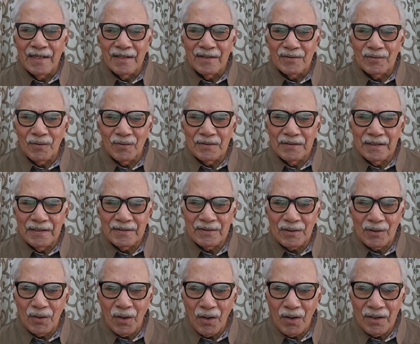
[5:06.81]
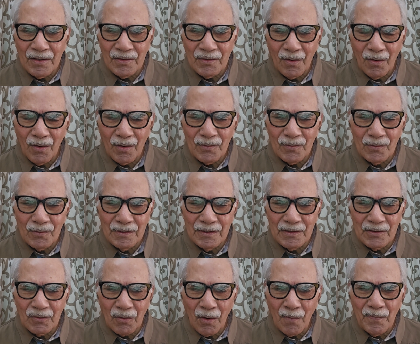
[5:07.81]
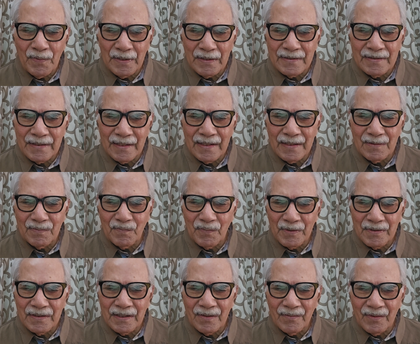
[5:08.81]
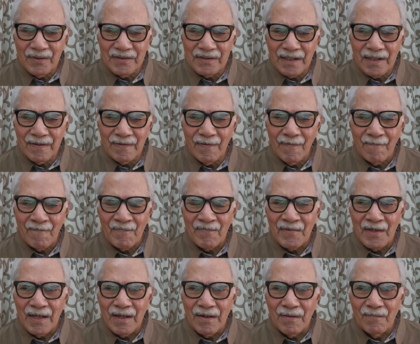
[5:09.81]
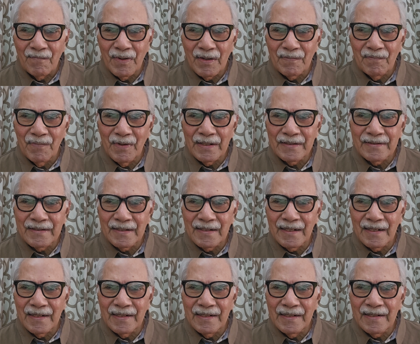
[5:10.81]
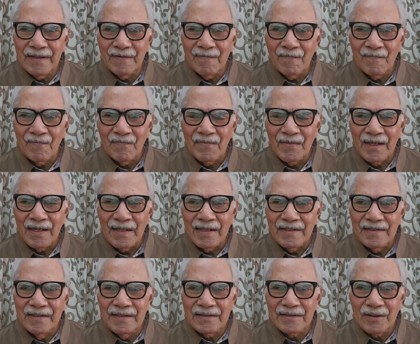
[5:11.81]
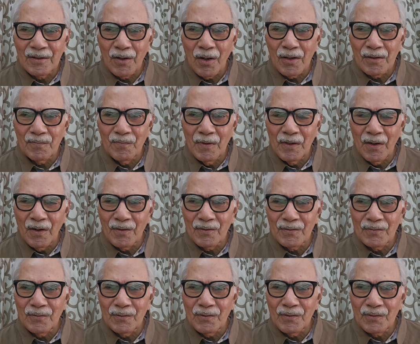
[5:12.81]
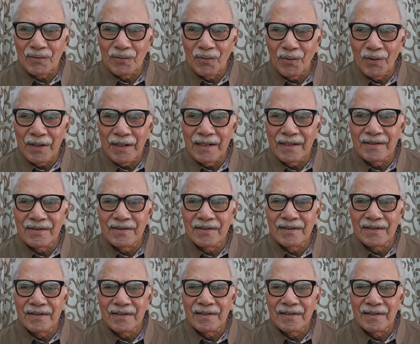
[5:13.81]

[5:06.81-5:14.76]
So this clause, although the topic says preservation, but basically this clause belongs to storage.